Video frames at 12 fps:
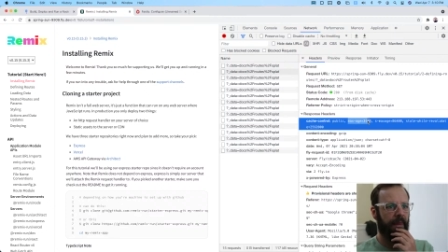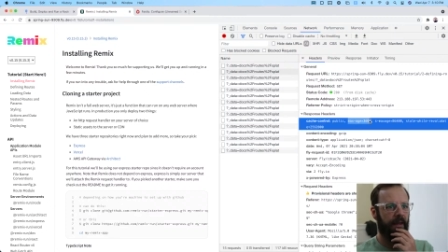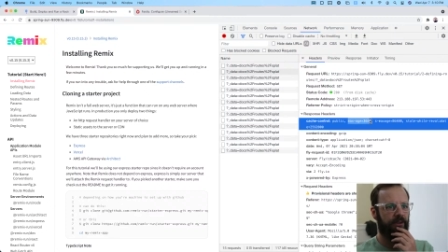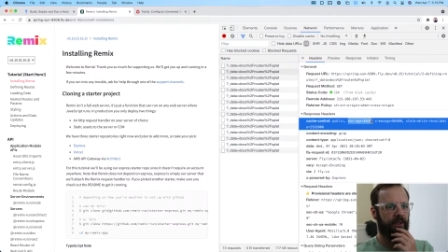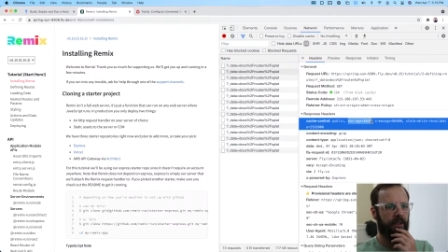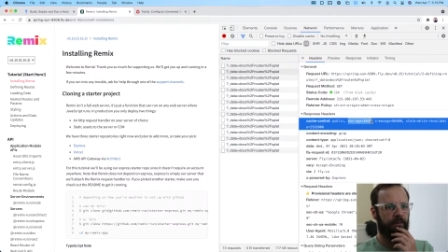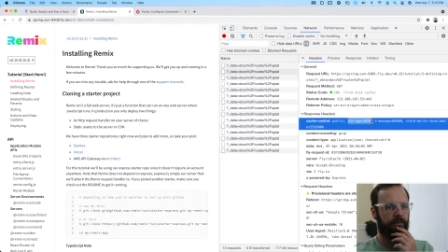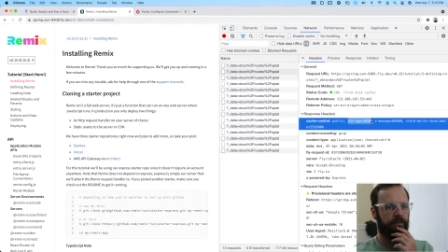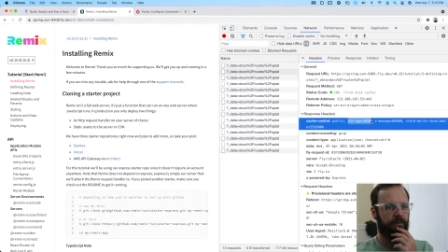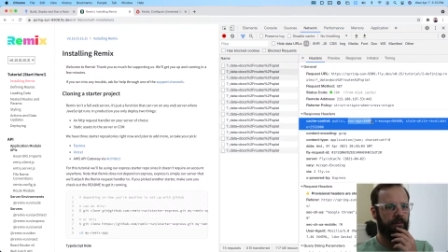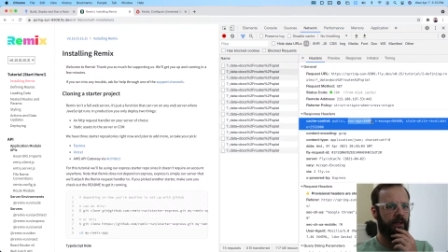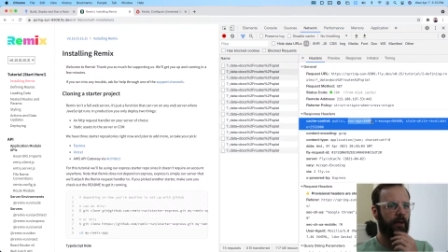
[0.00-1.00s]
instead
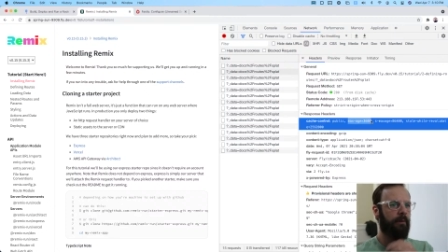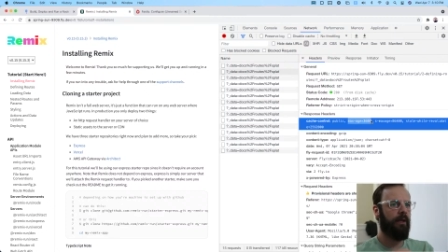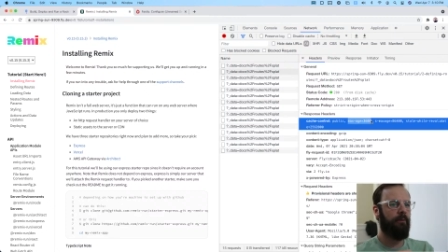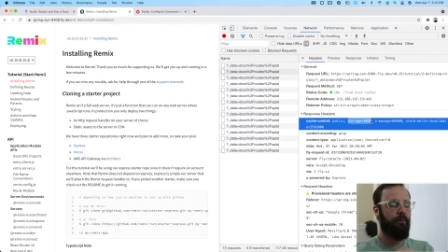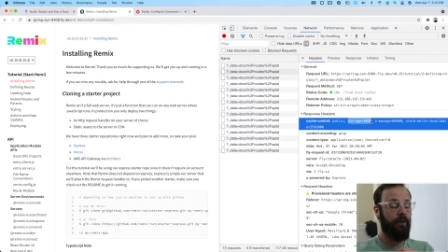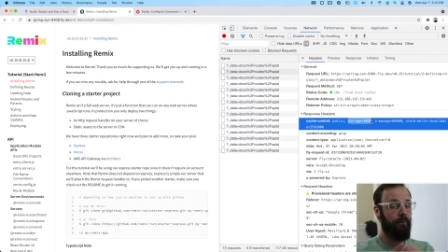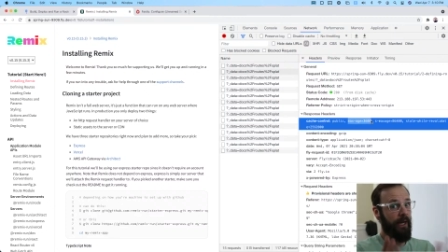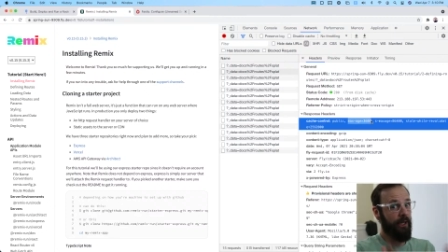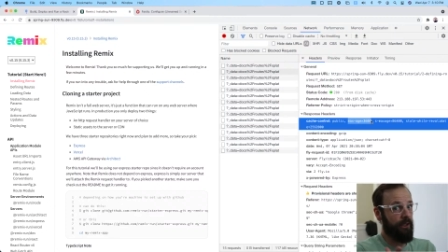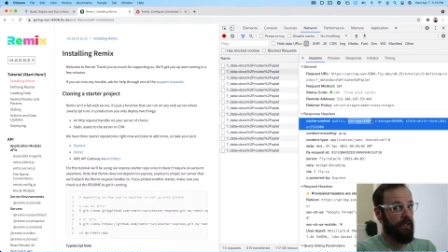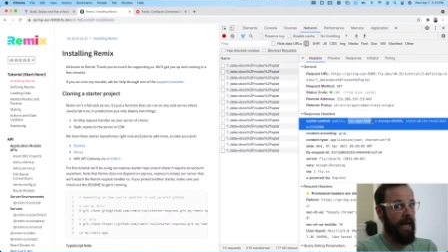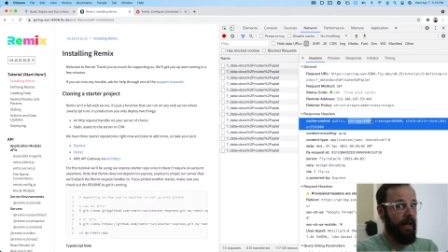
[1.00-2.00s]
of coming up, we
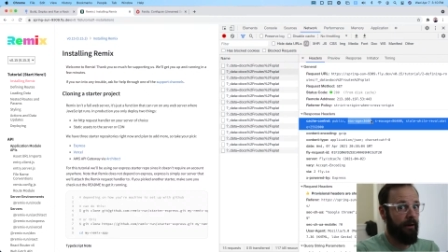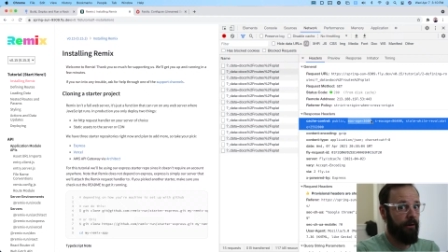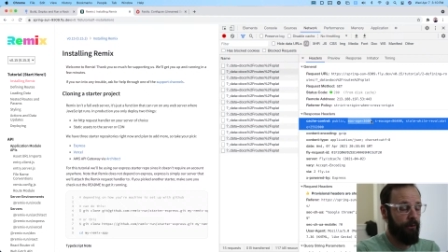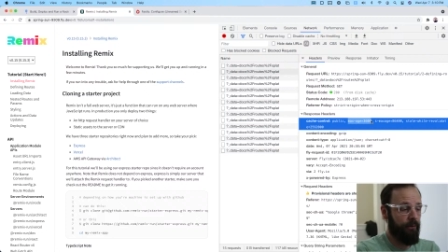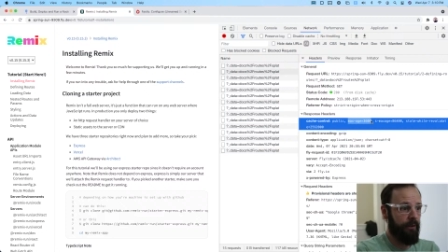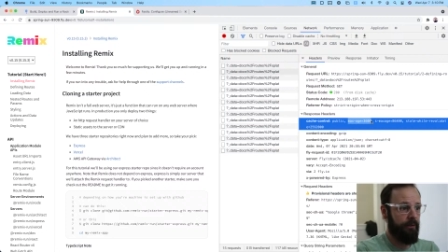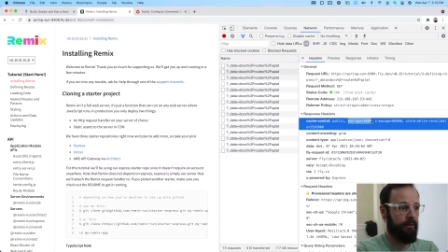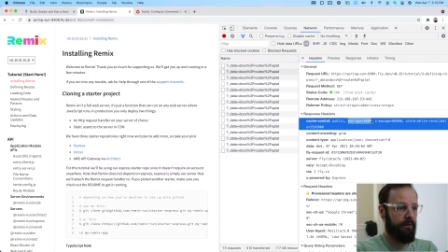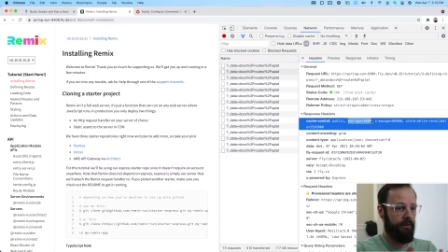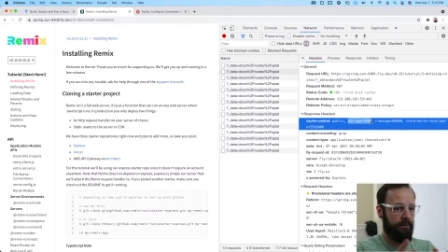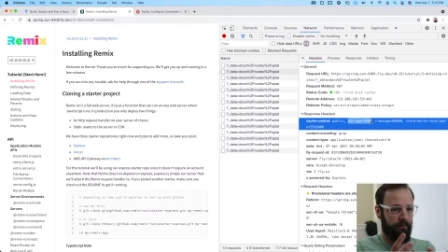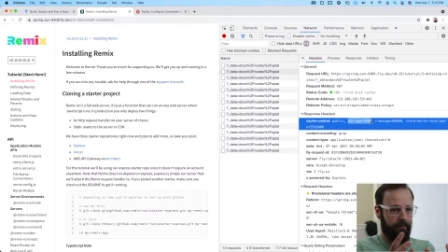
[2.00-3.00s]
actually had our own
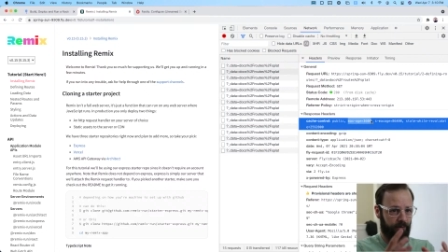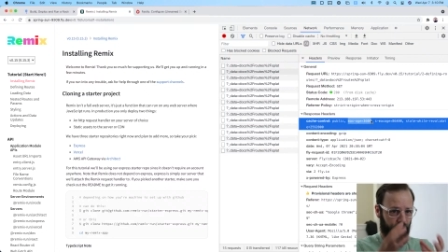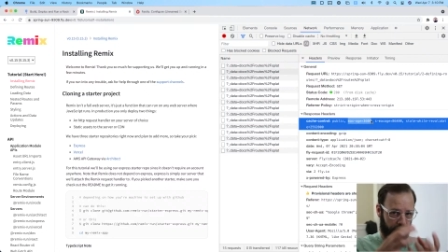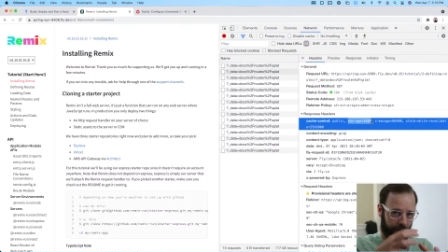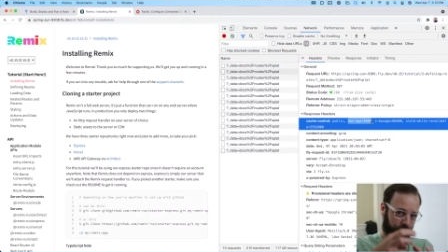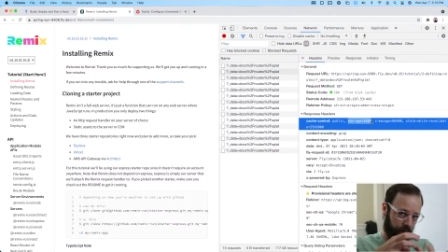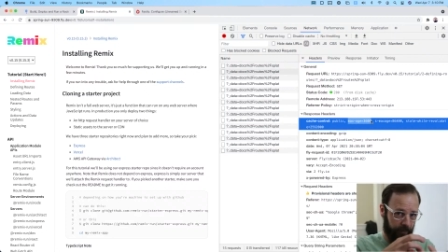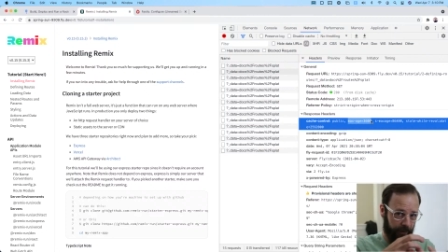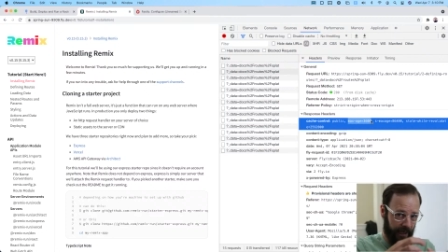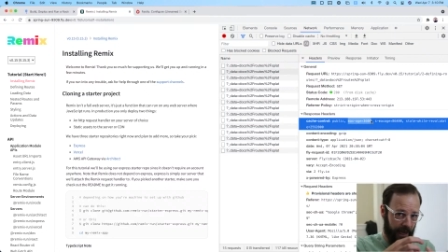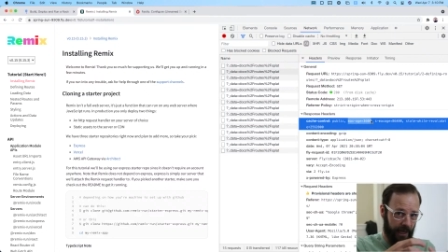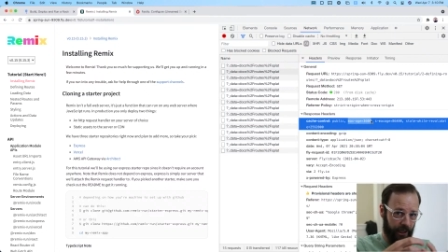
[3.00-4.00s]
little JavaScript
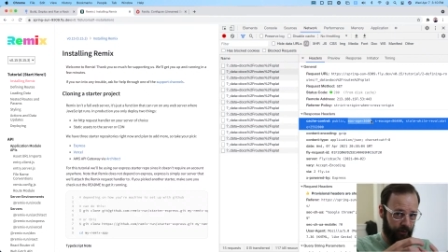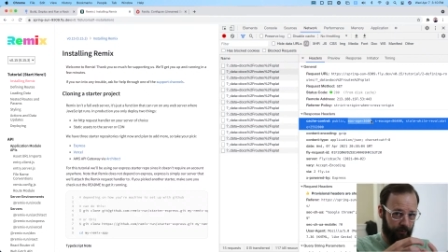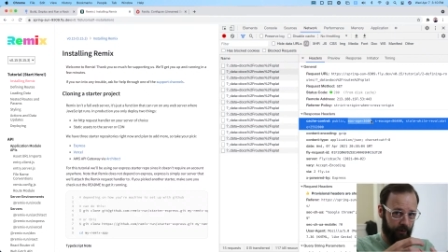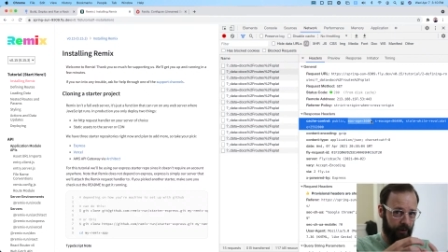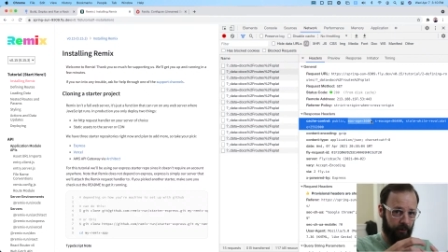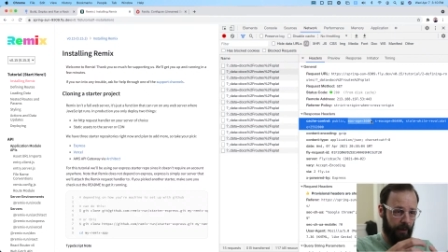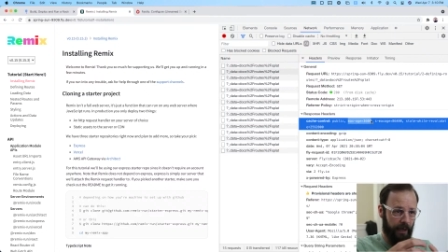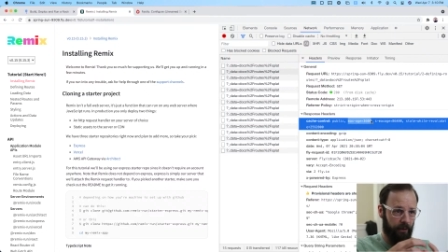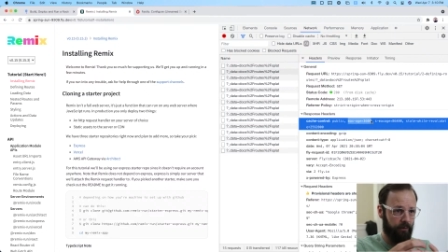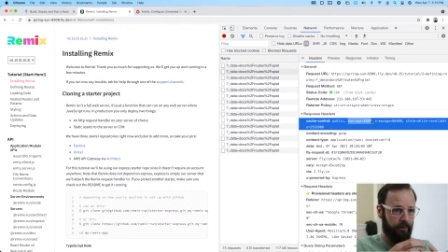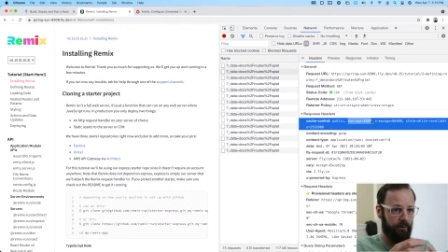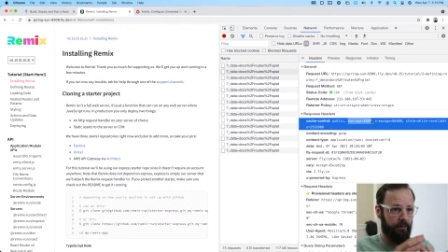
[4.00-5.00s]
cache for your
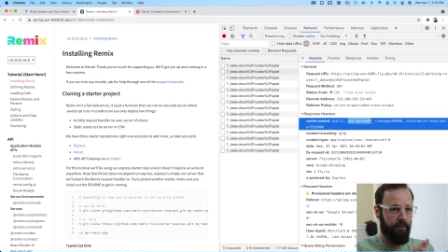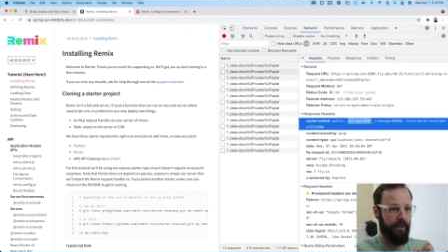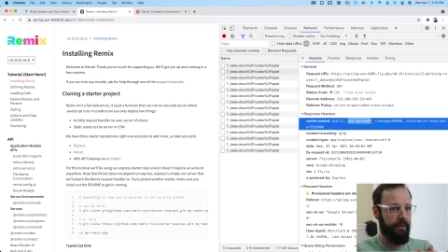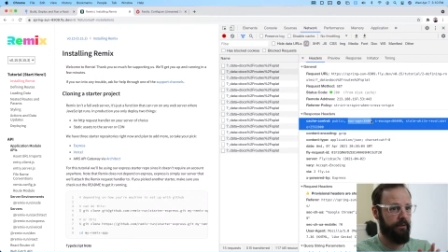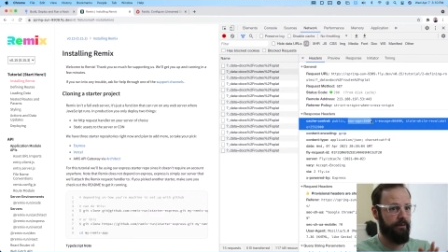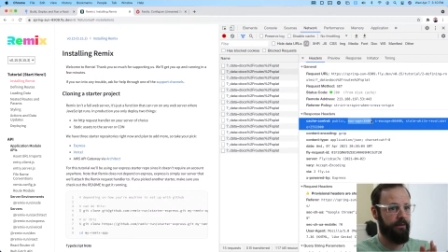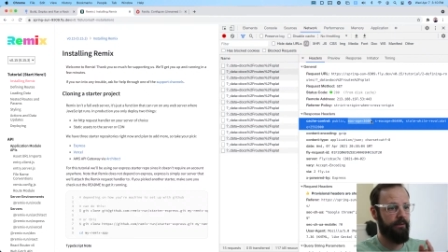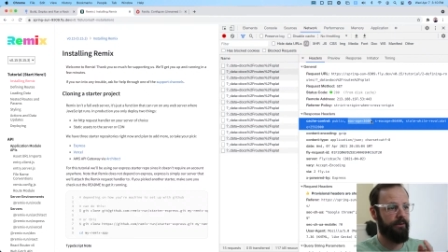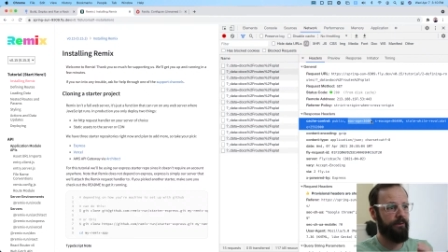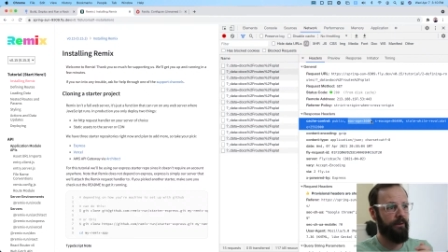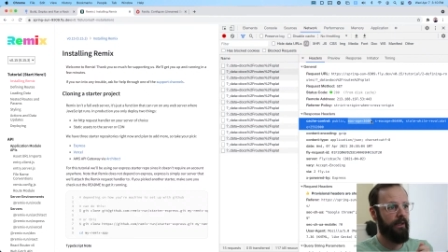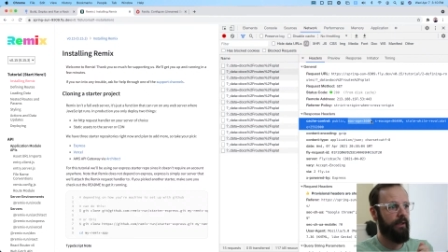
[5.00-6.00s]
route data
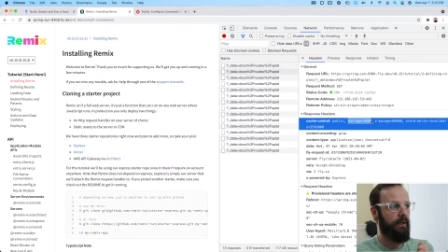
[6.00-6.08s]
too,